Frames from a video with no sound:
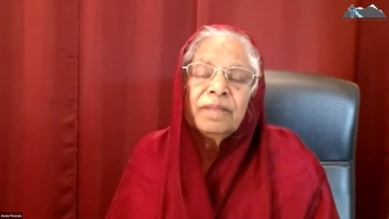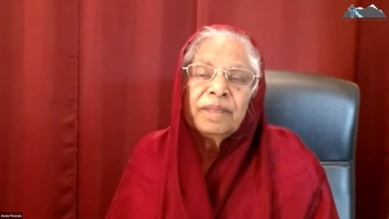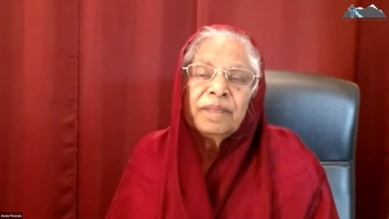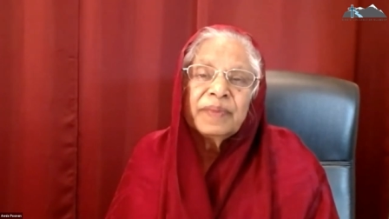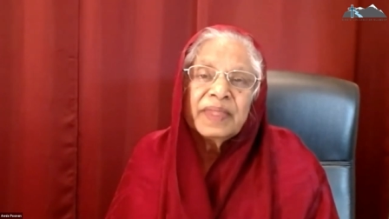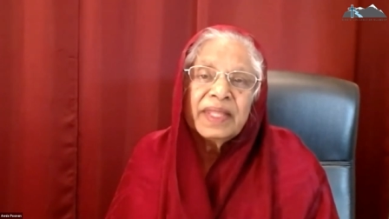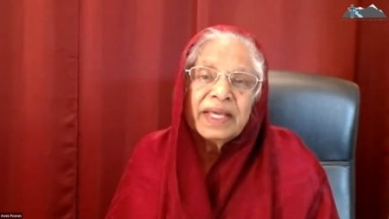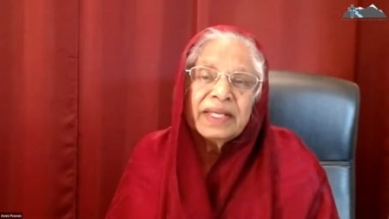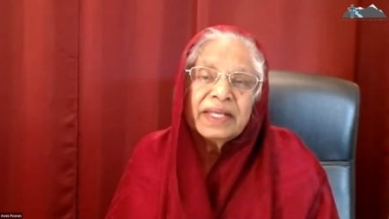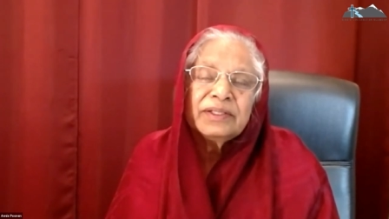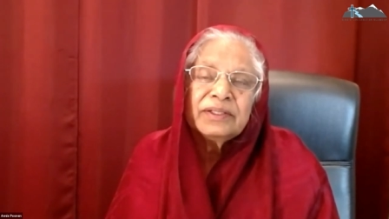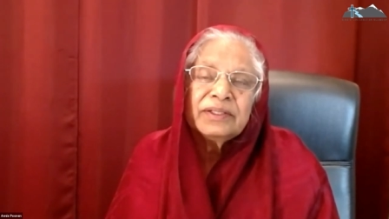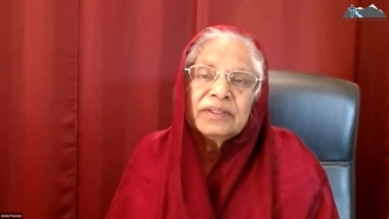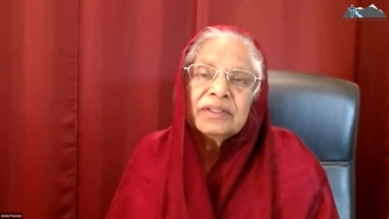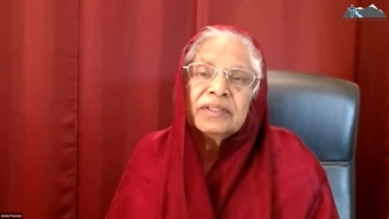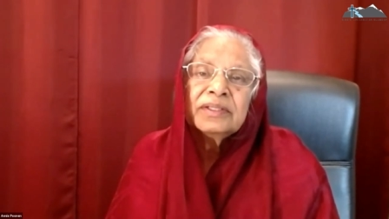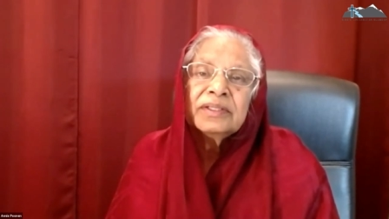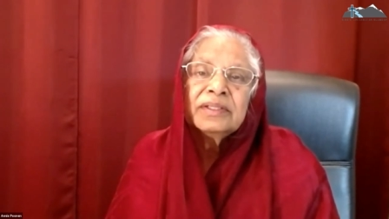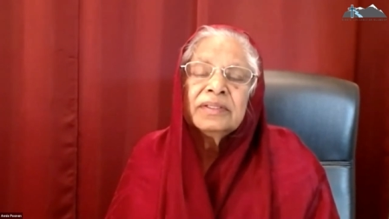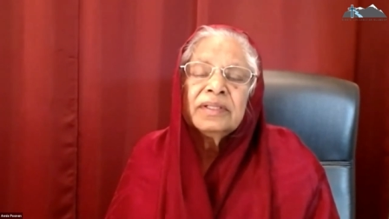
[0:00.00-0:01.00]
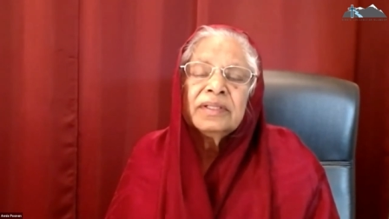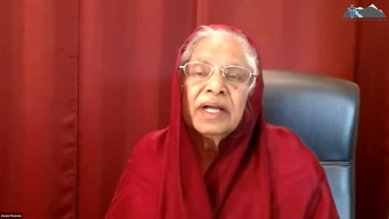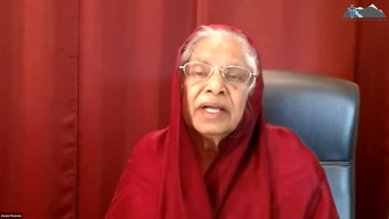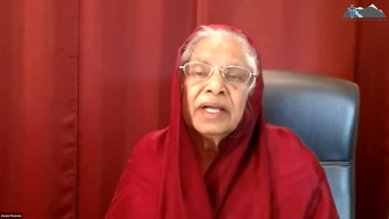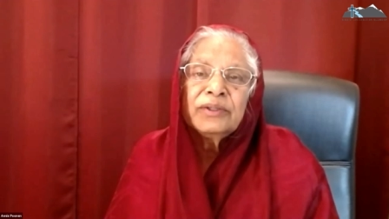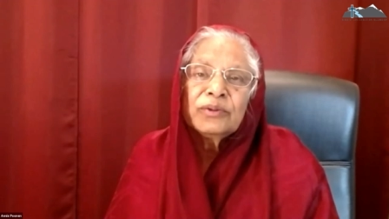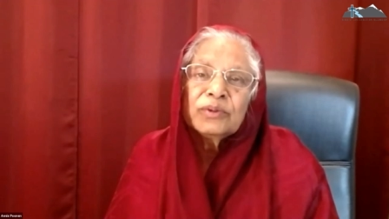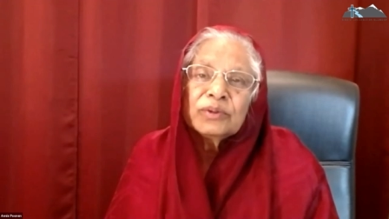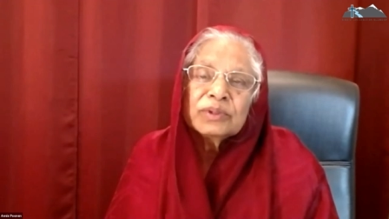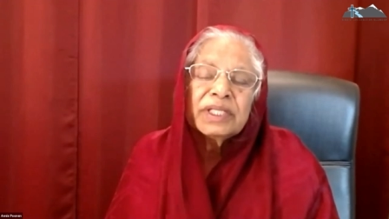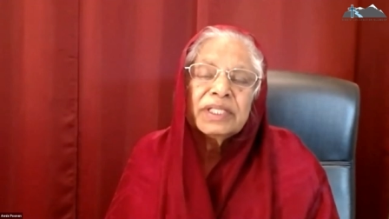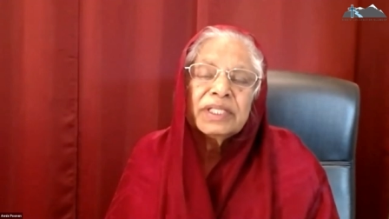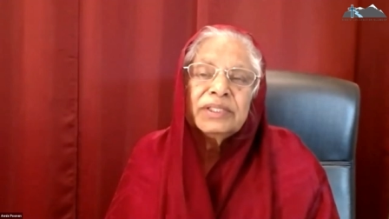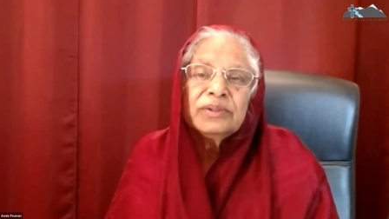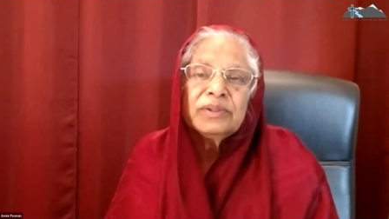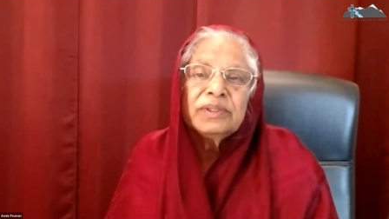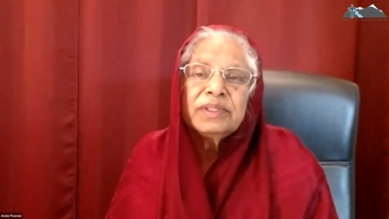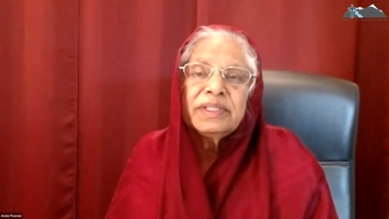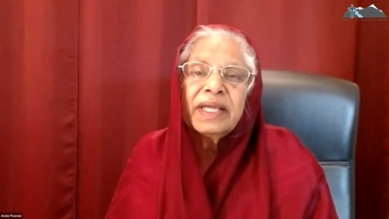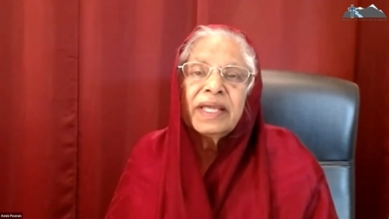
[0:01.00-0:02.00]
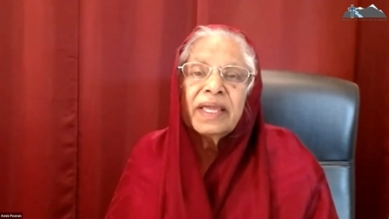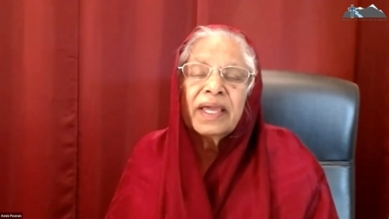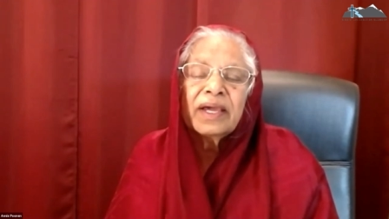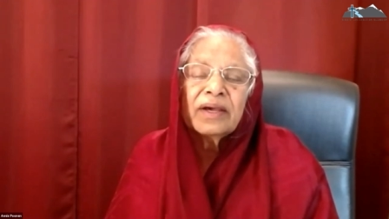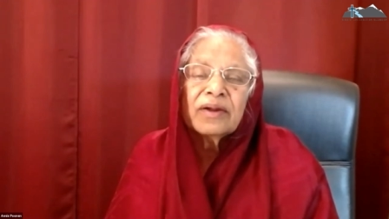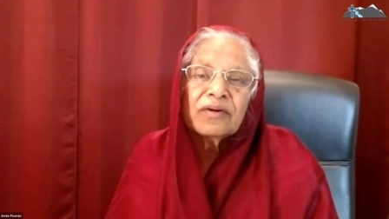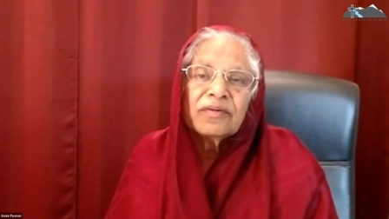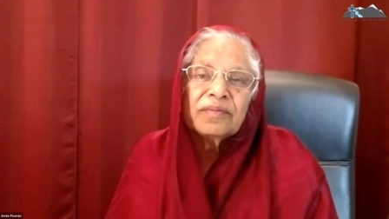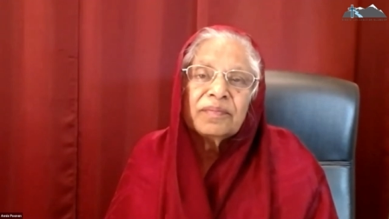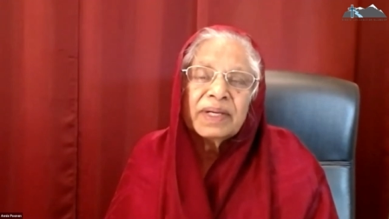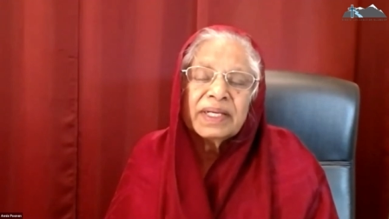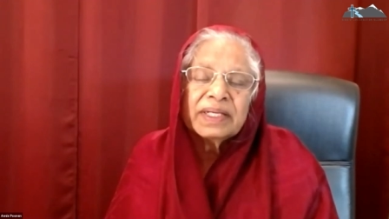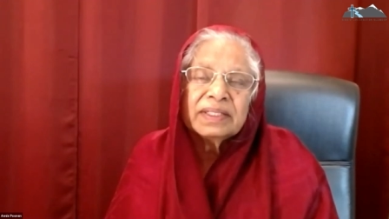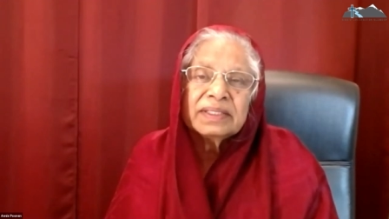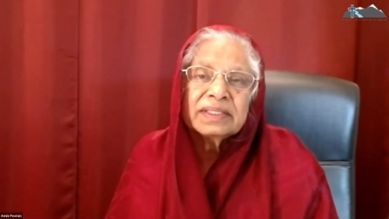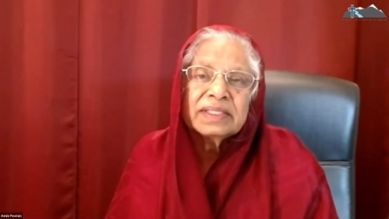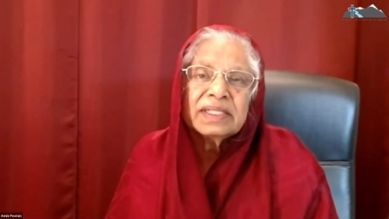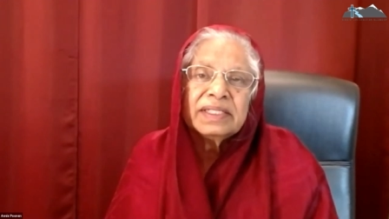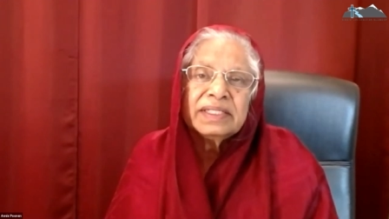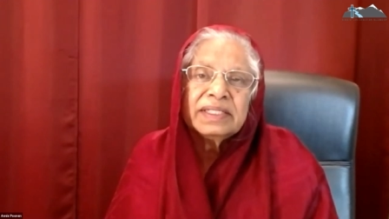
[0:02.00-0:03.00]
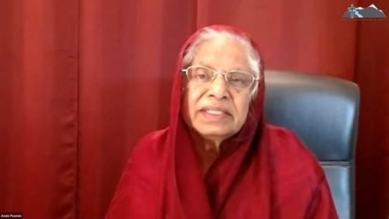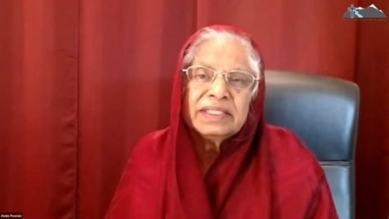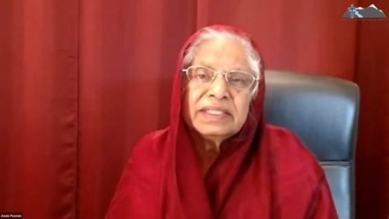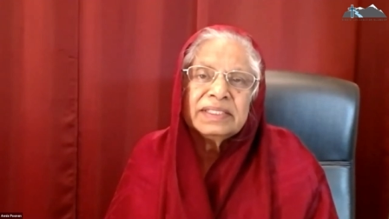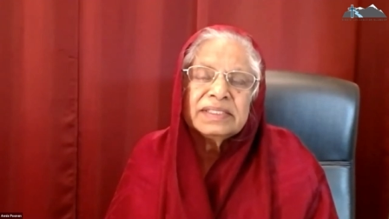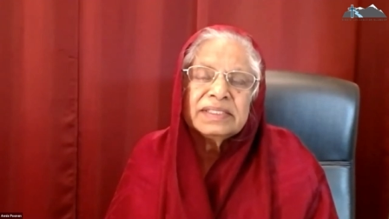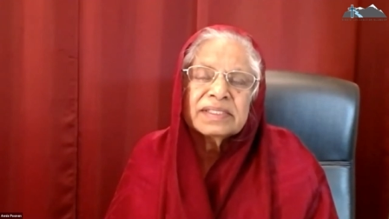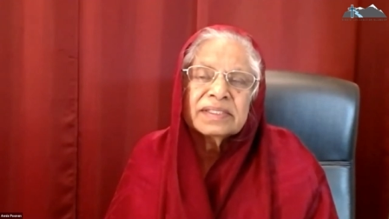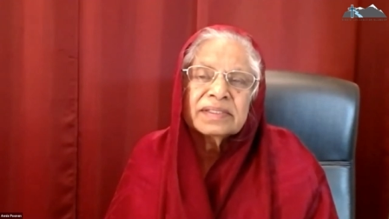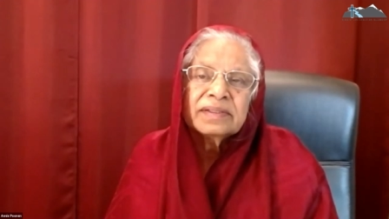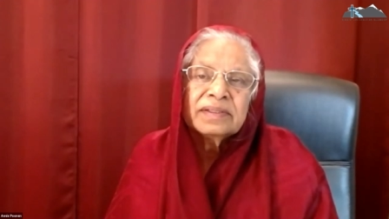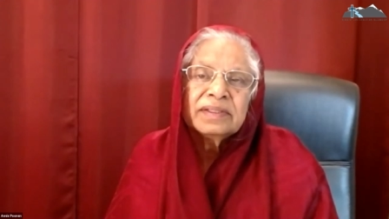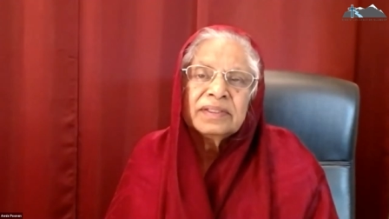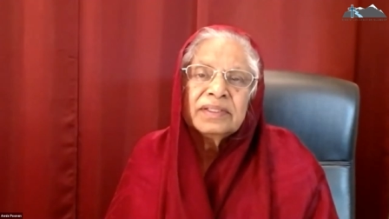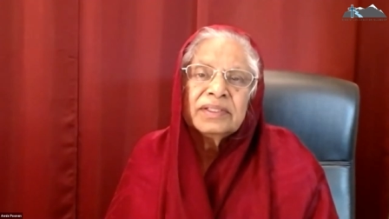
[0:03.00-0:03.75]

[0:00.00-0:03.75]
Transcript: And then I know that you'll take care of my earthly needs.